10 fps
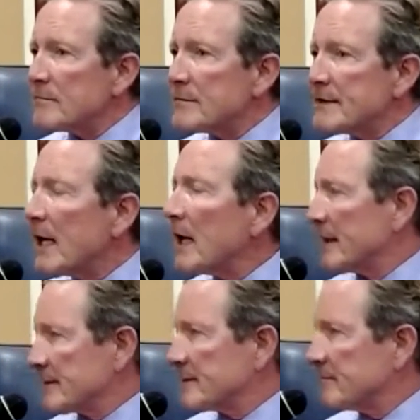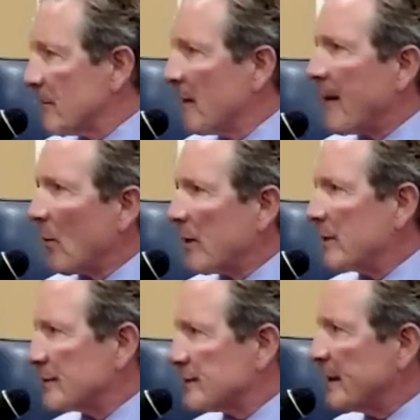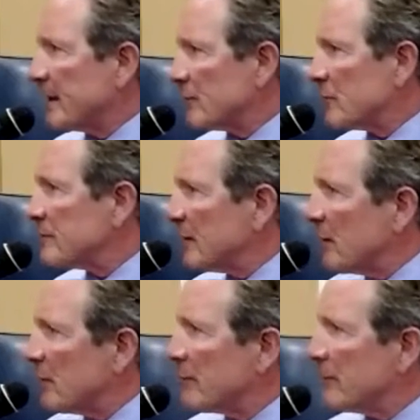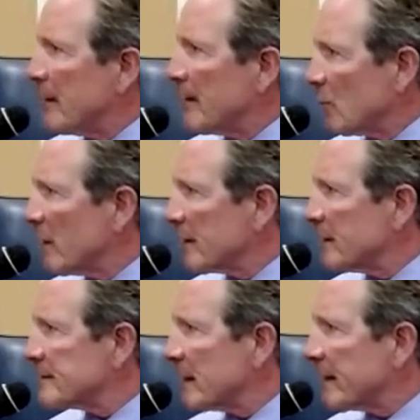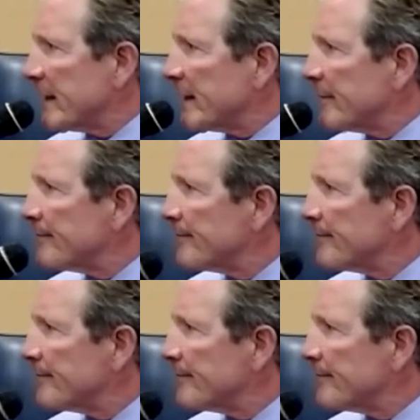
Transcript: Tell us about what you're seeing in terms of the youth and the willingness to lean in.